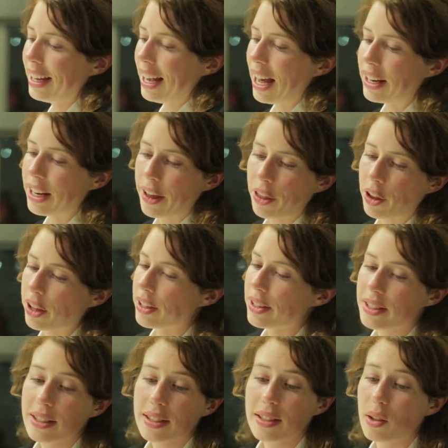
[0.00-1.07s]
Another
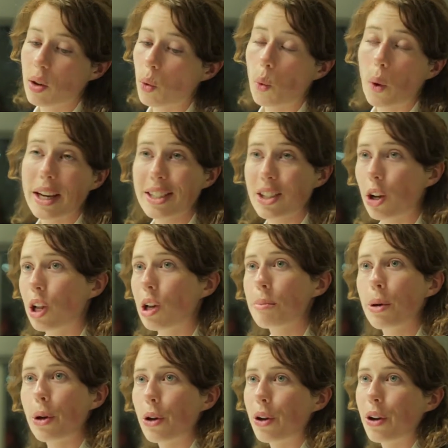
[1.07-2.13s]
is $1
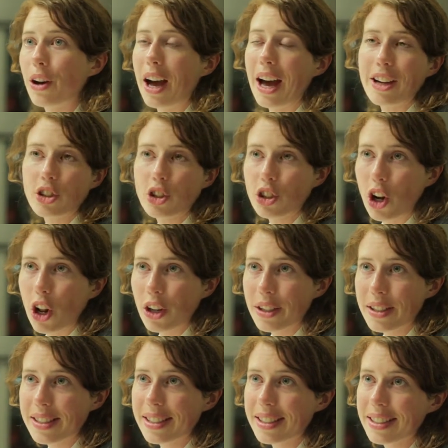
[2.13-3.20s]
per
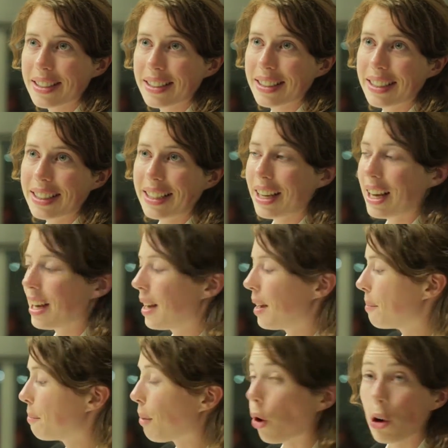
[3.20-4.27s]
$100
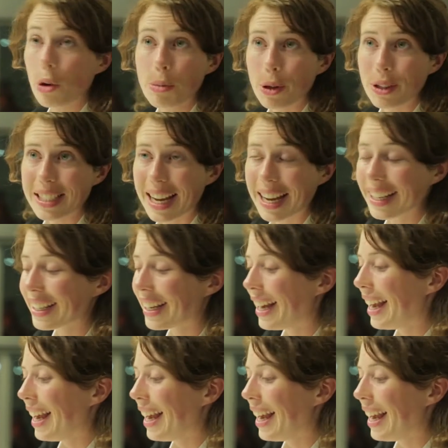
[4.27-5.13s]
borrowed per day.